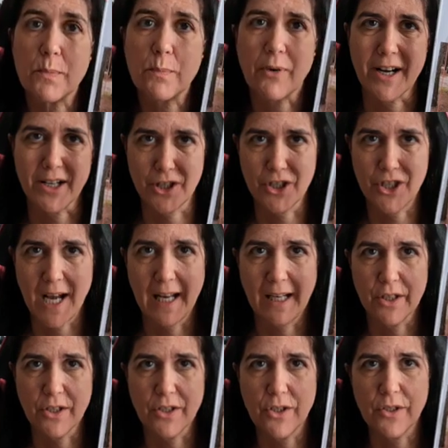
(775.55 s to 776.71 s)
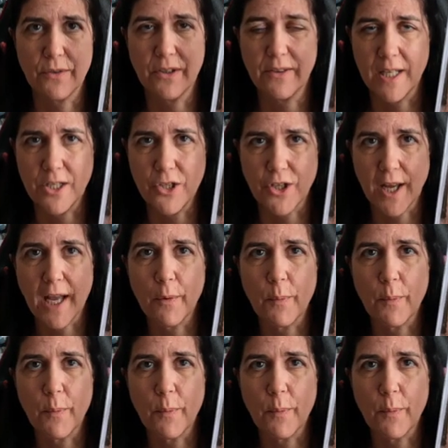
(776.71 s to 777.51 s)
Pressure Challenge this year,